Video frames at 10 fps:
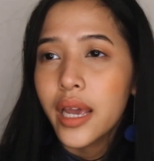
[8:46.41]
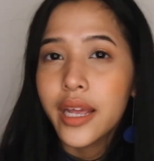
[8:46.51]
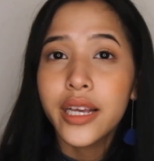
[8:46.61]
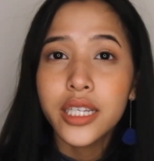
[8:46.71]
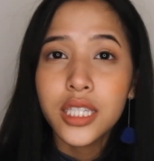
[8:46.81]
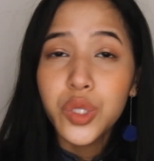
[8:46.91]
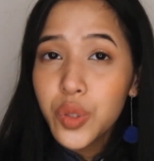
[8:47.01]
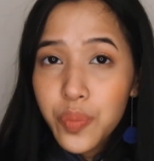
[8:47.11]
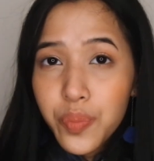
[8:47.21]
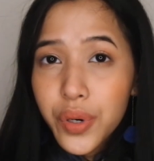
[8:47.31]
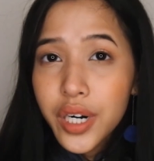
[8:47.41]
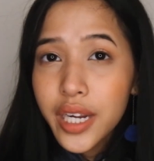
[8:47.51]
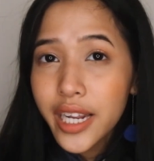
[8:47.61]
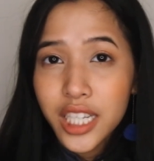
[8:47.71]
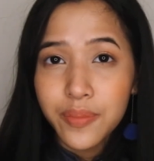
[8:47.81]
It is super
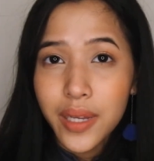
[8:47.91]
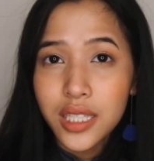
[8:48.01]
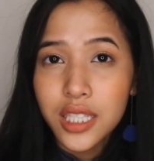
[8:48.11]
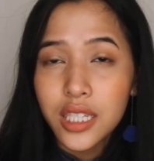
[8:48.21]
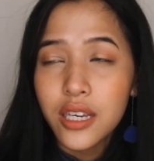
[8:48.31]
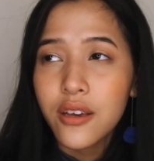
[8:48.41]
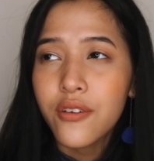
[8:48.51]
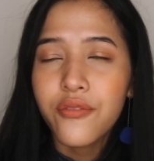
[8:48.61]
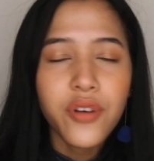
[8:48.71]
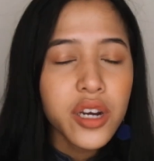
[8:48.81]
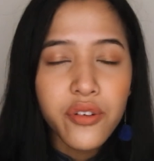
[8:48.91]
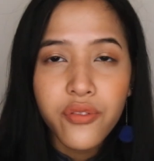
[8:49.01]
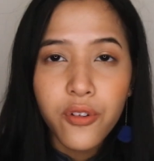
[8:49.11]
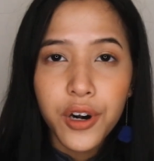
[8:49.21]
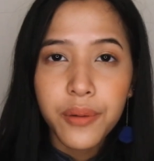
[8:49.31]
inexpensive, very
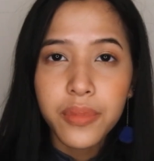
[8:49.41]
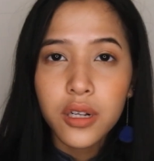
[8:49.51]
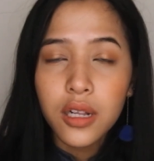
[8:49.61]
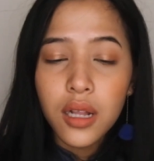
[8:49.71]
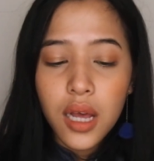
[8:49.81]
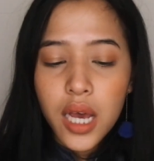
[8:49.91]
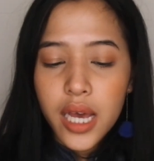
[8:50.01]
affordable.